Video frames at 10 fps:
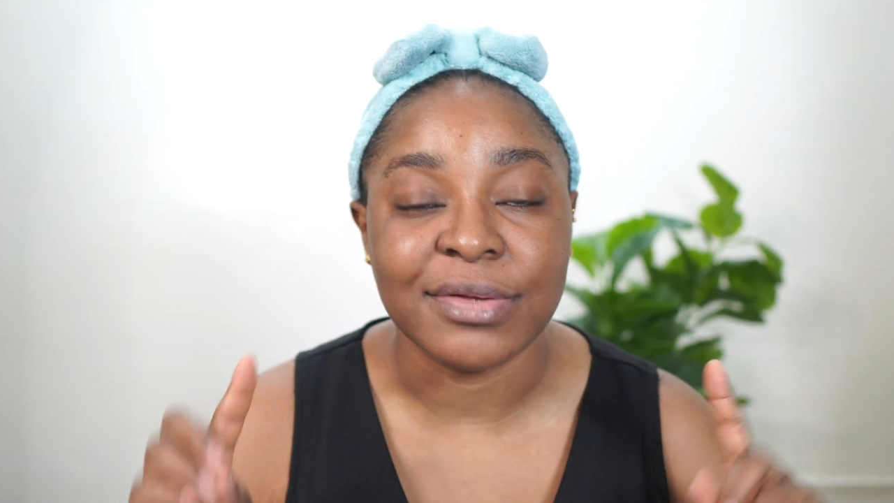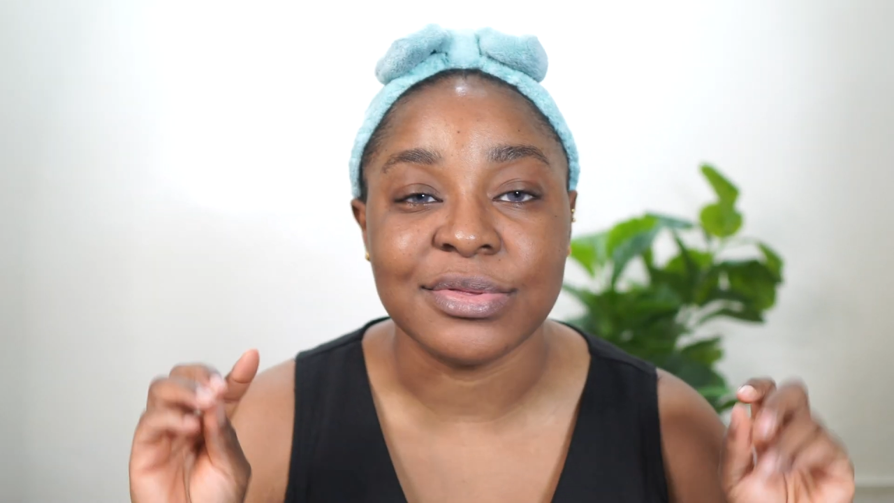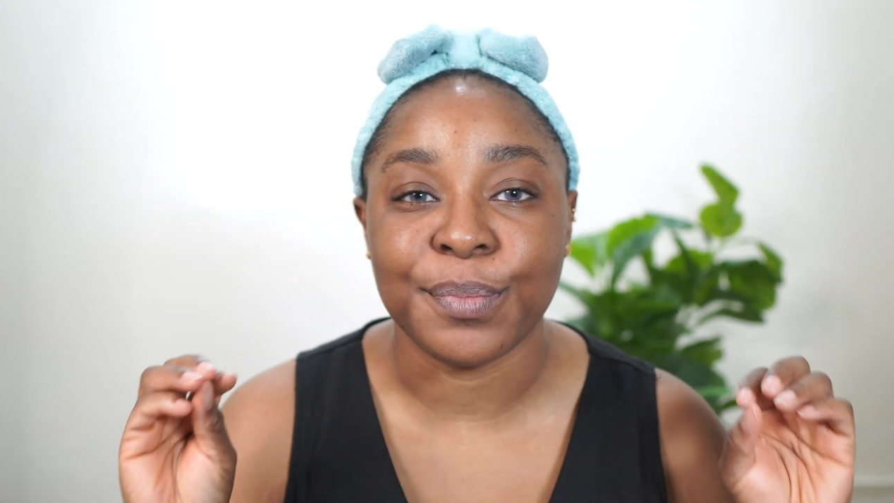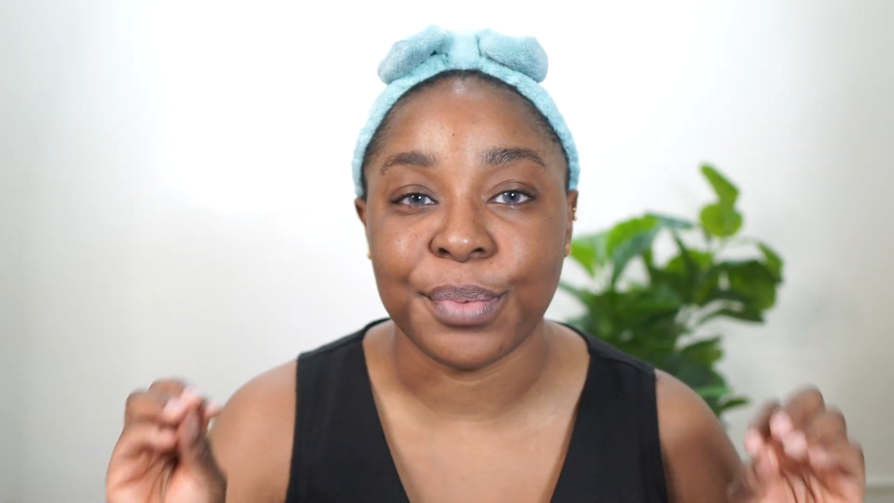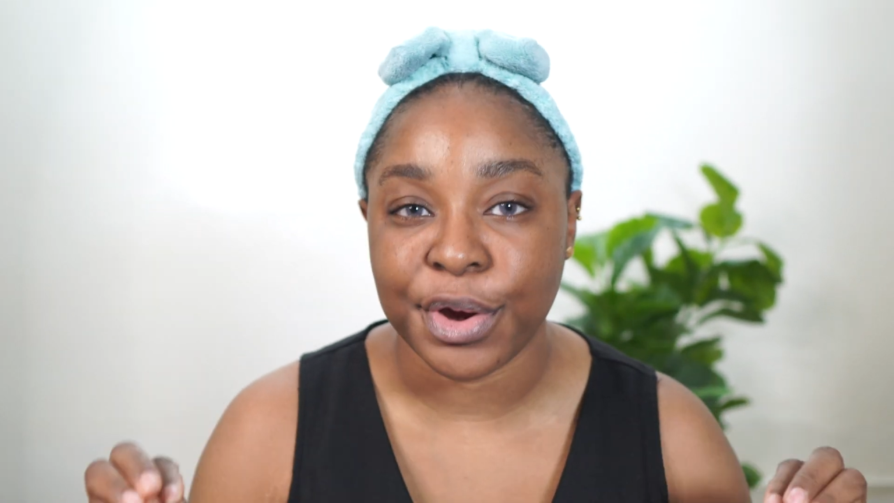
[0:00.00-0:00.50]

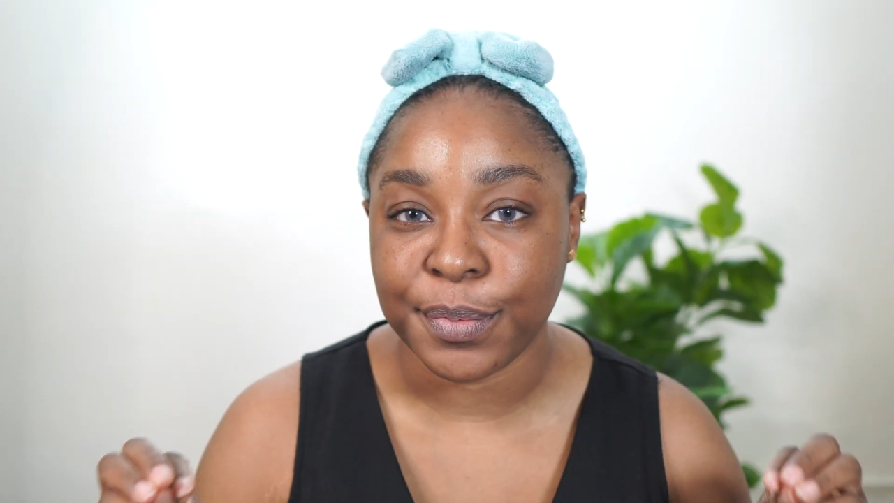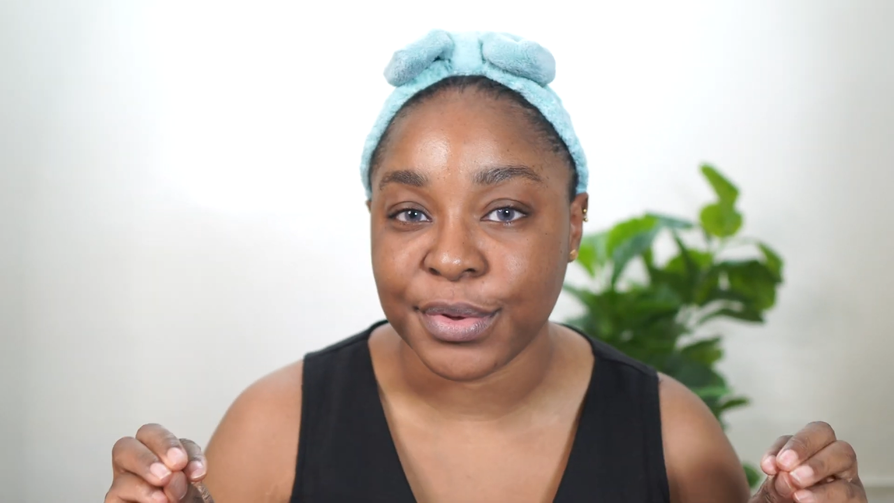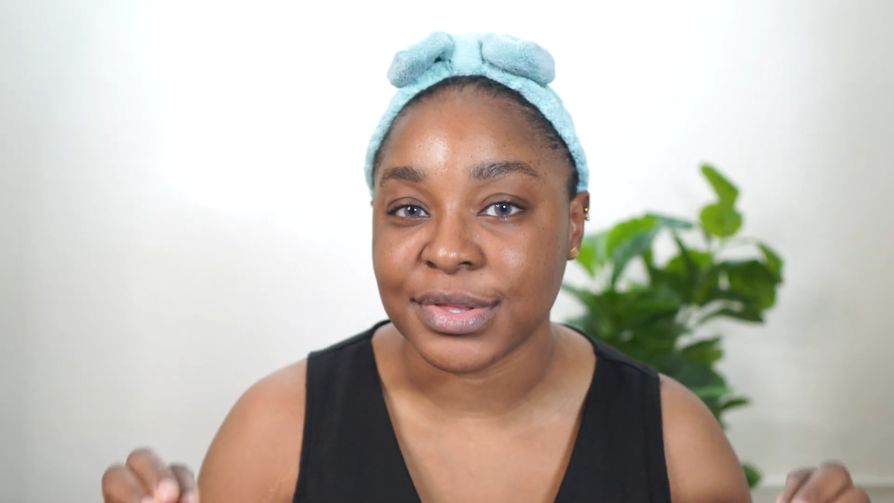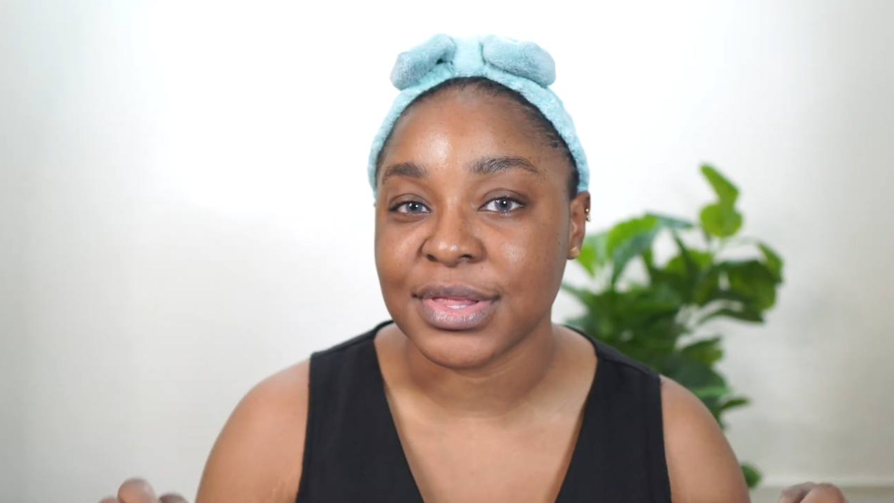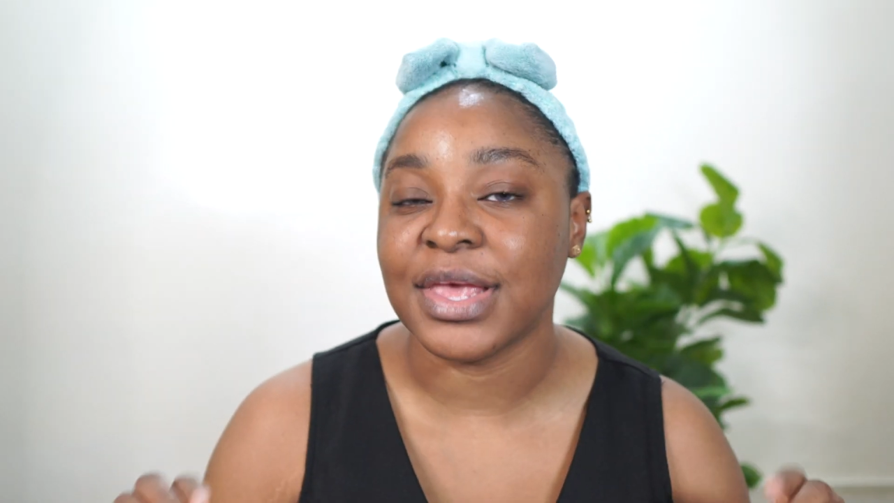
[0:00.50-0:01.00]
to prep
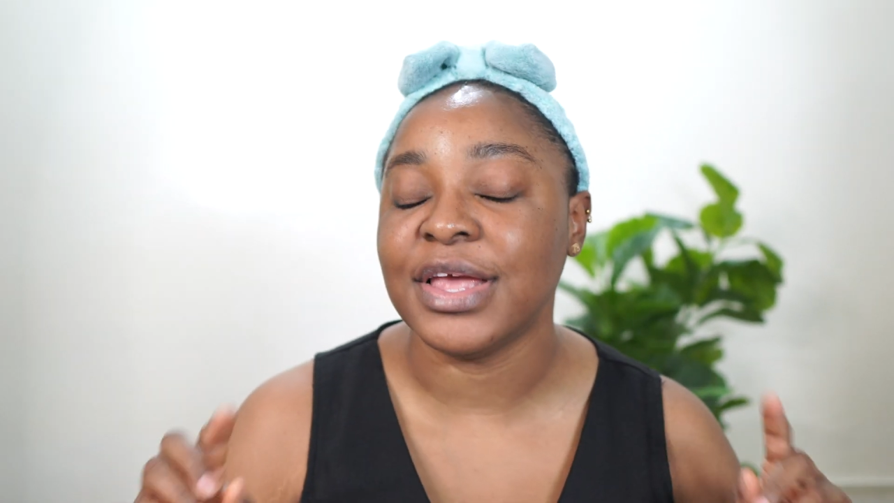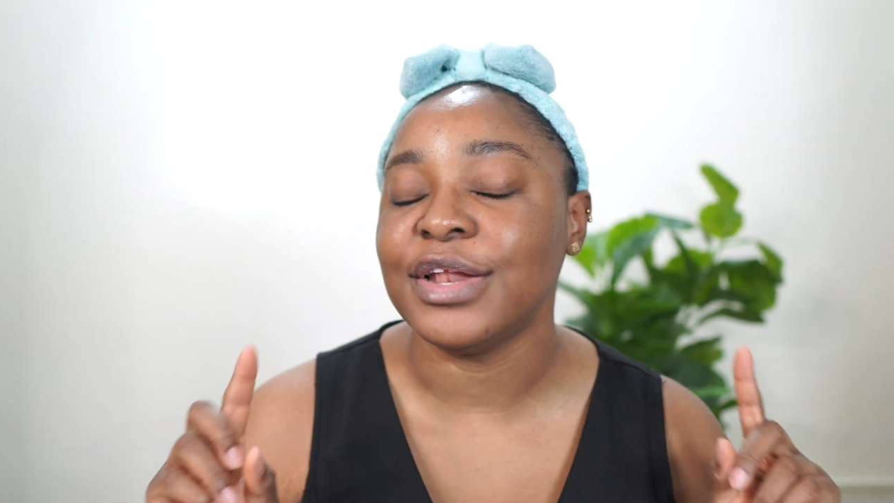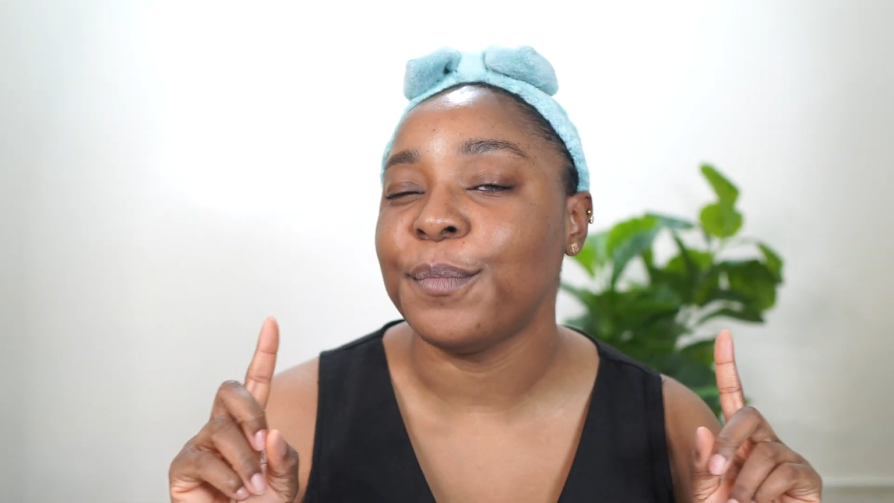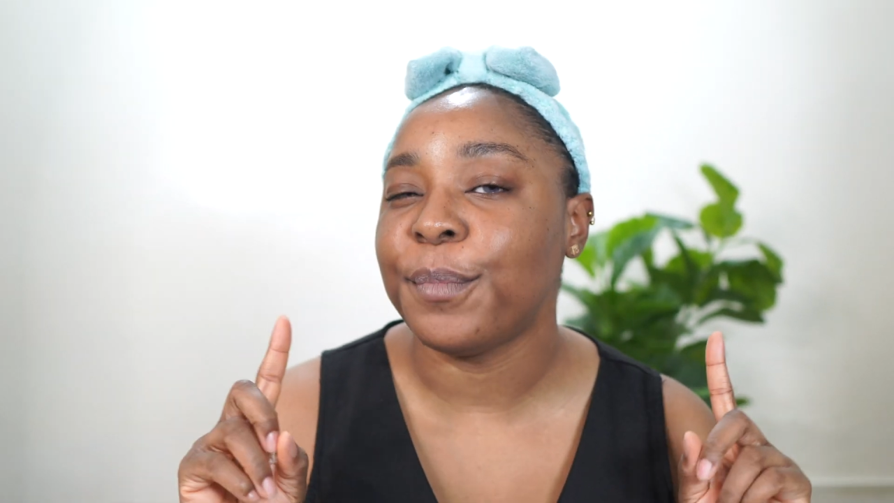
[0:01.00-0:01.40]
your skin